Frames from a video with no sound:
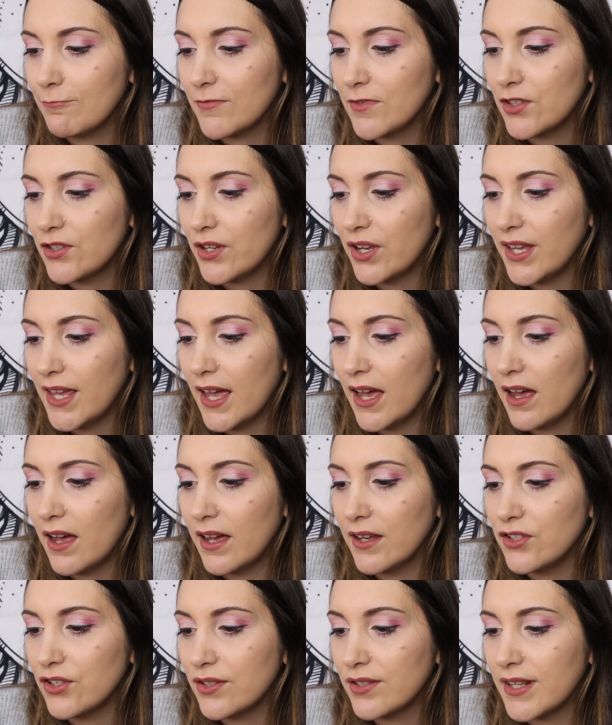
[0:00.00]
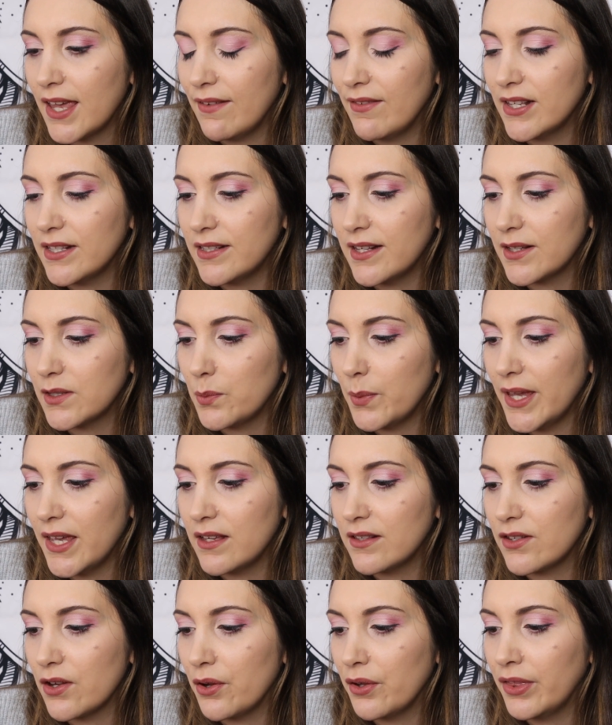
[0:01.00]
So yeah, I just gave it 6
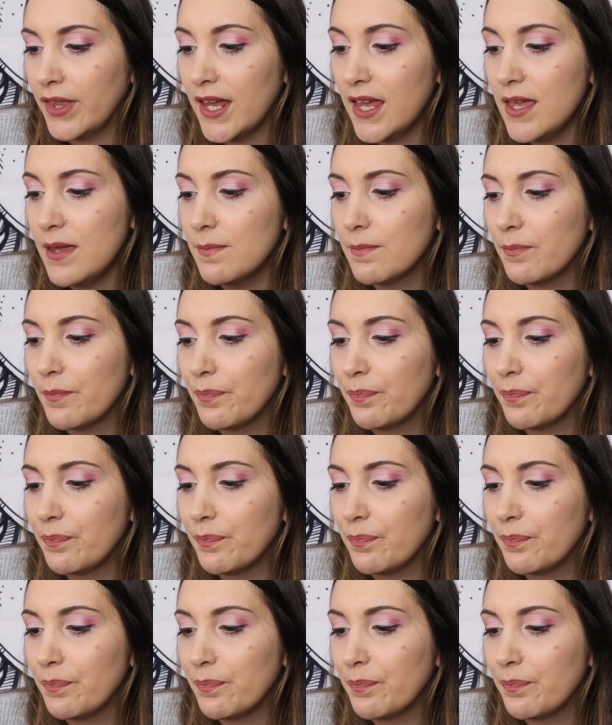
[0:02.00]
weeks only.